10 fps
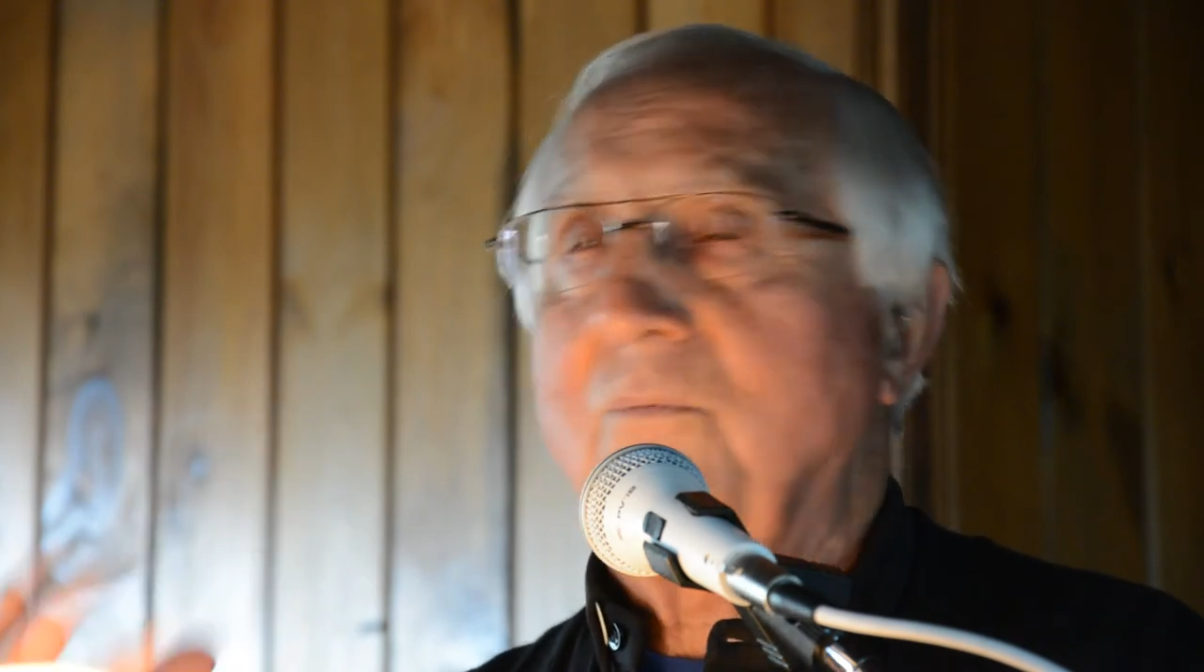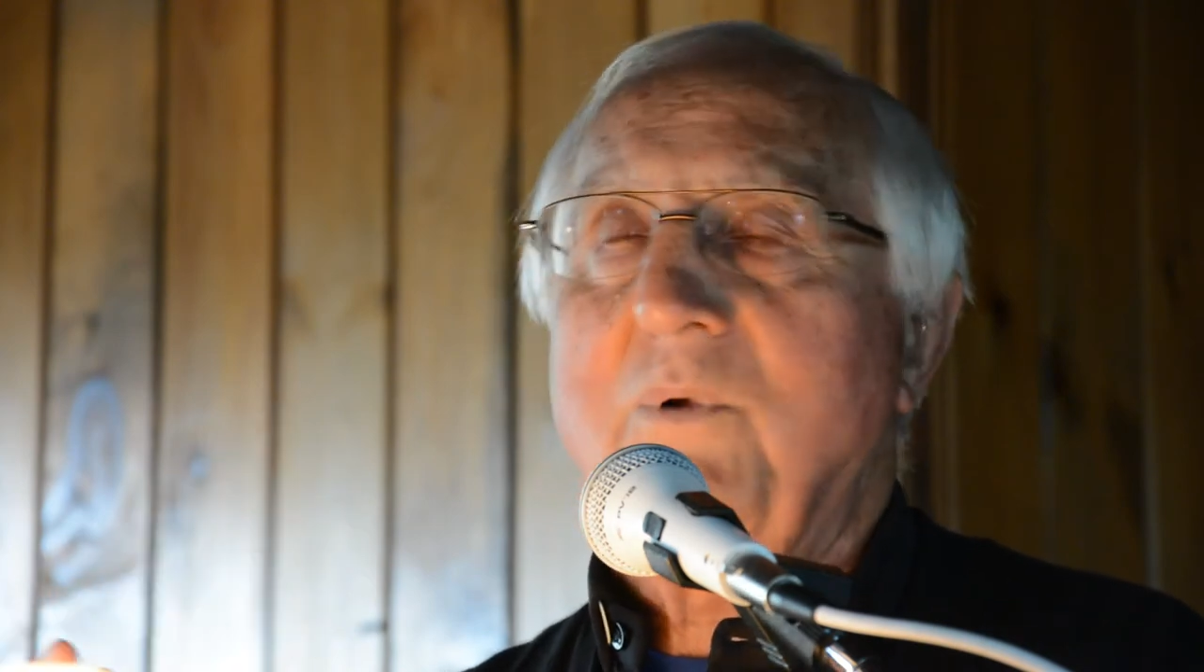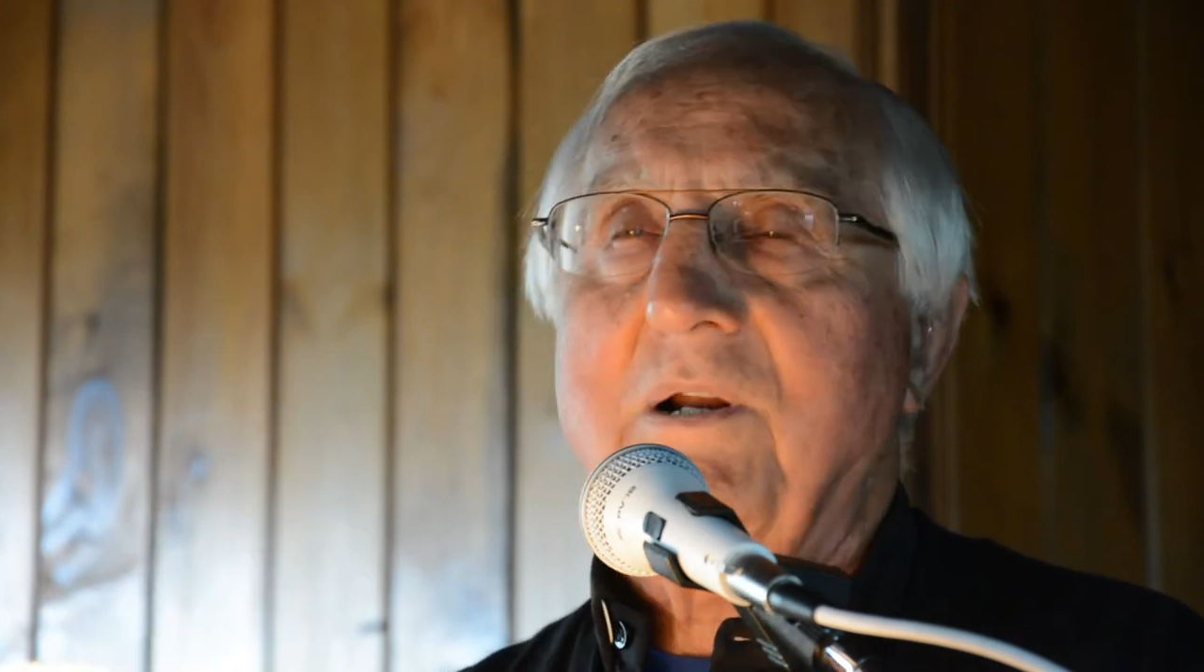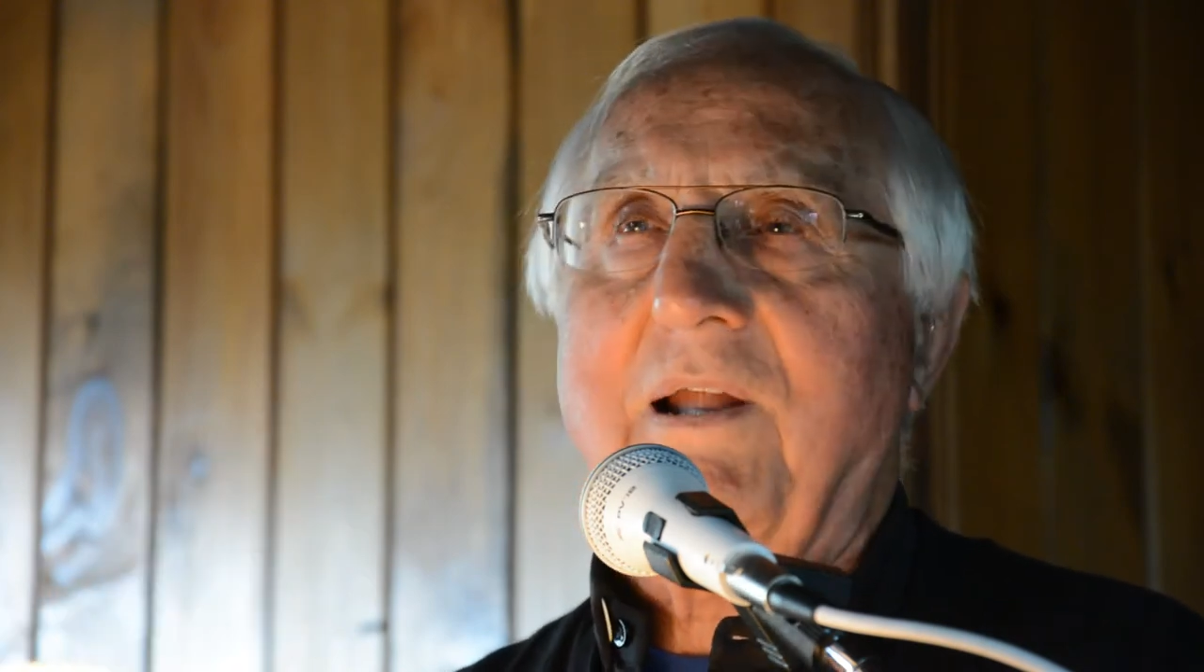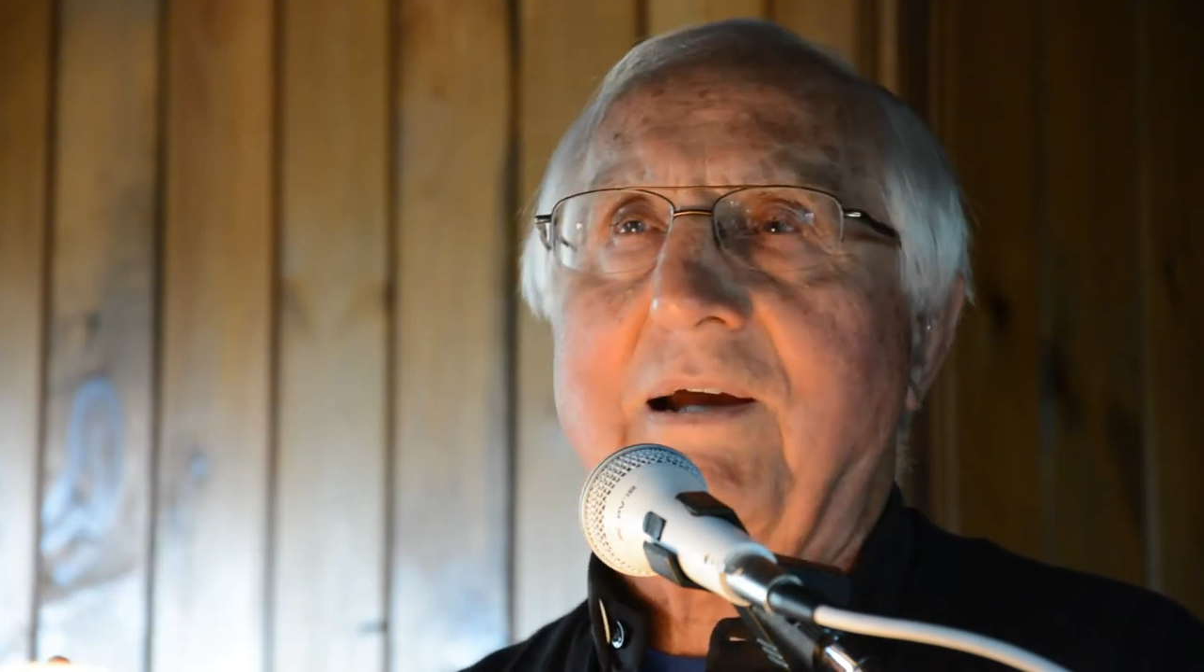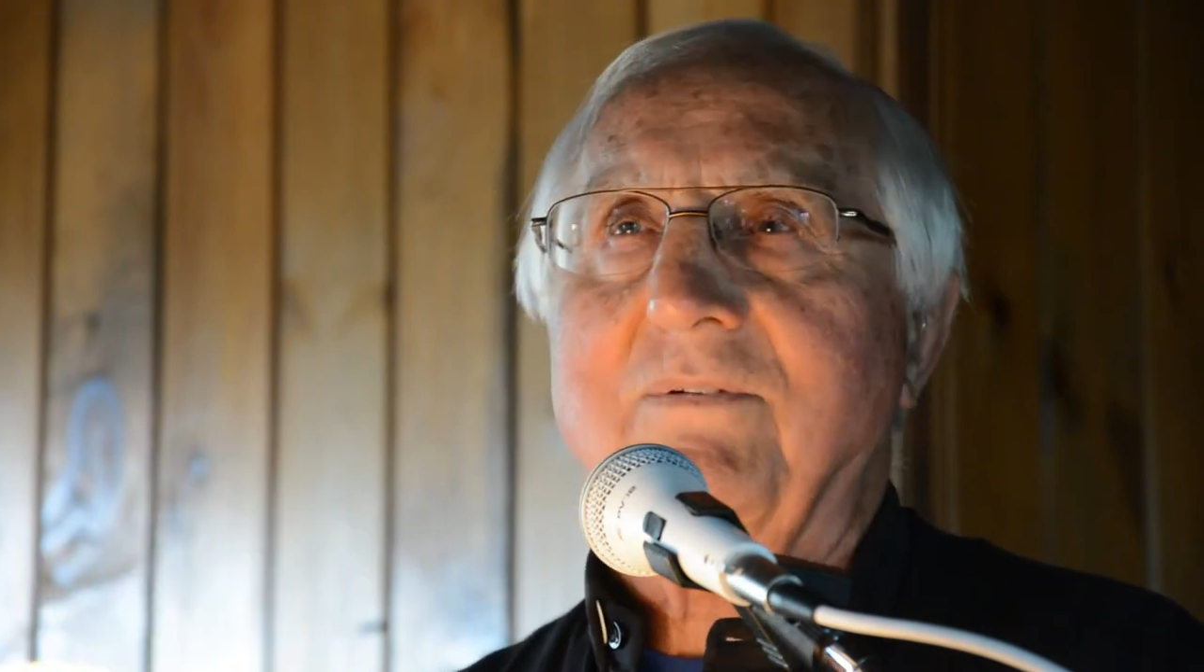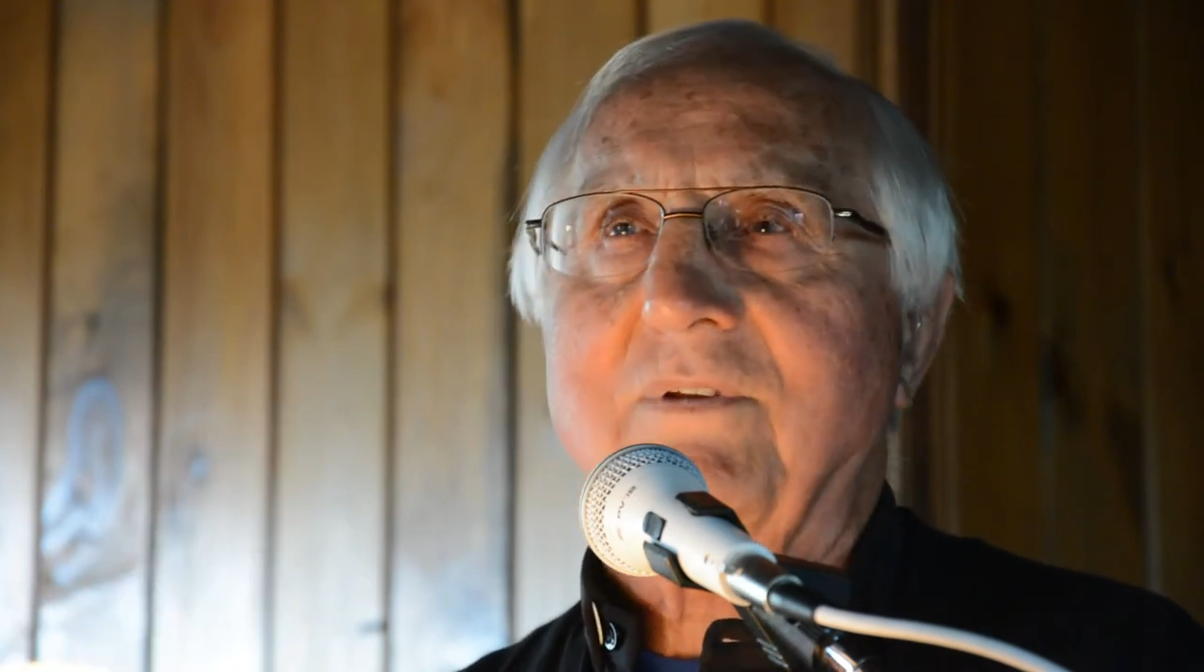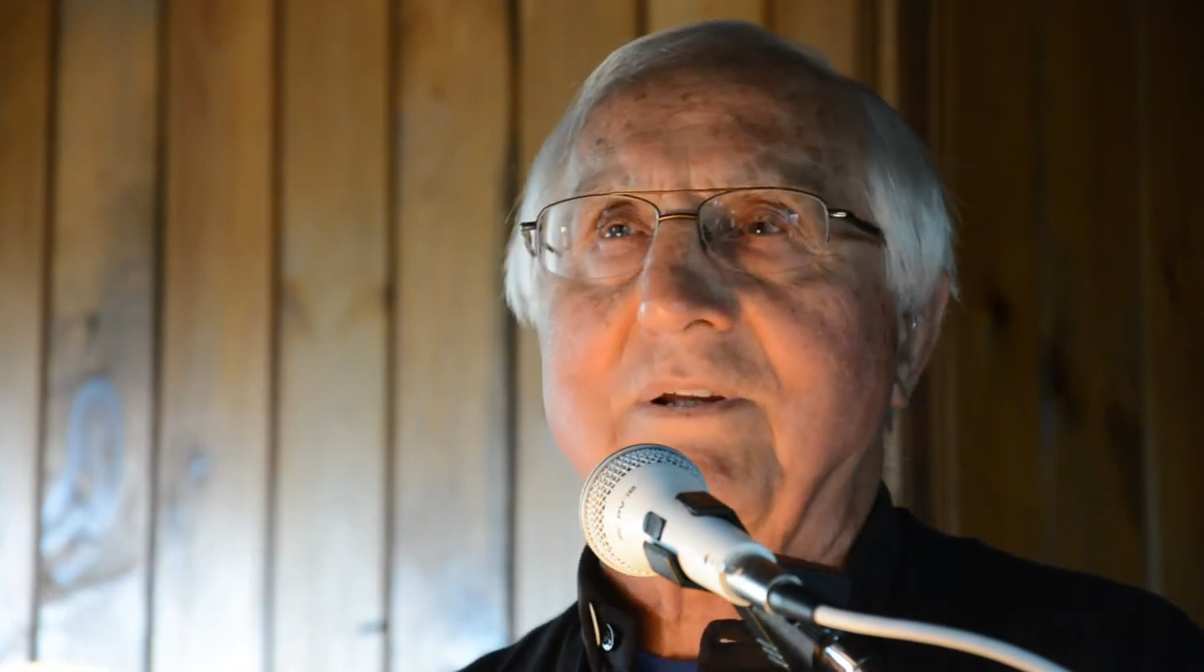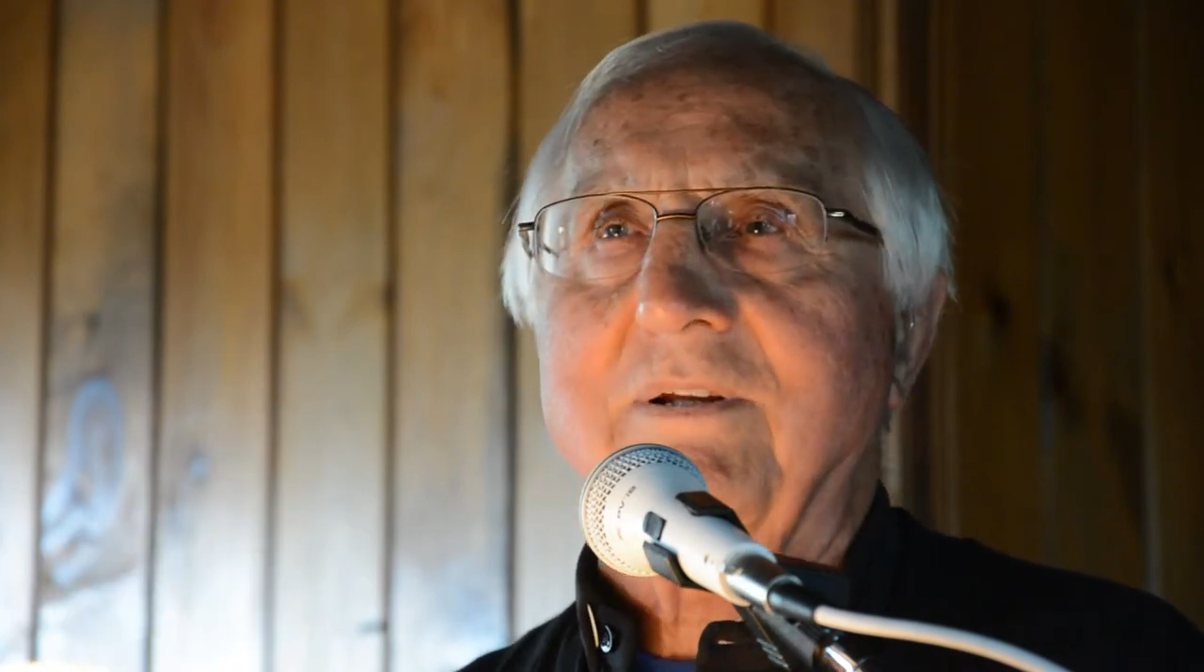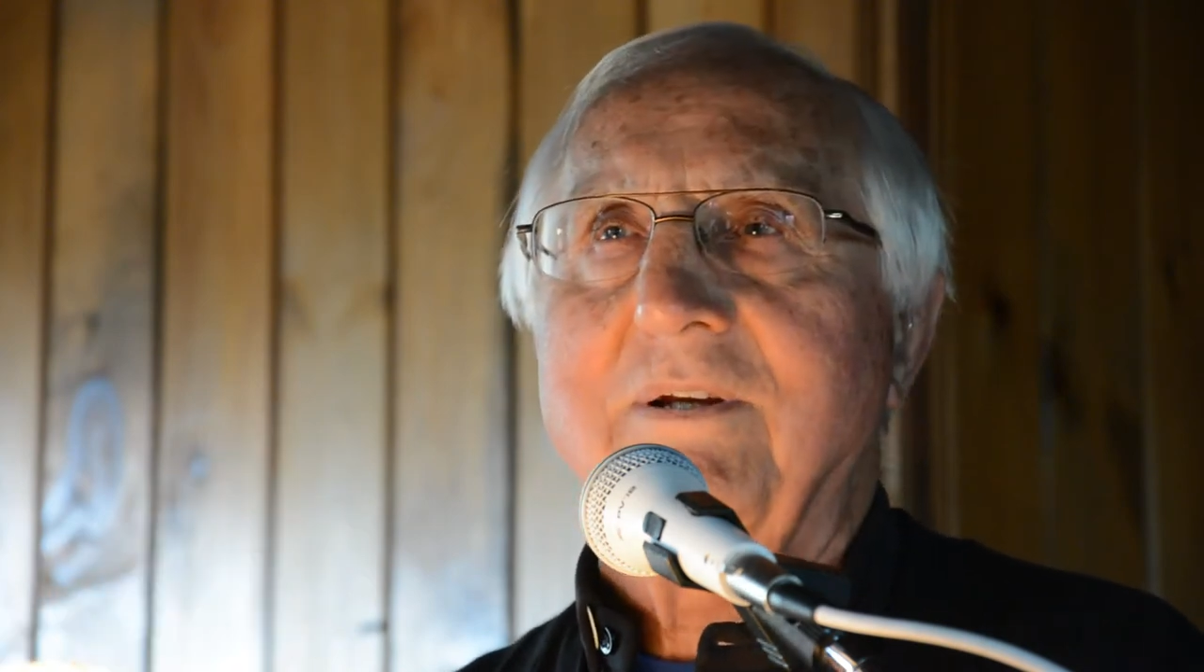realizing,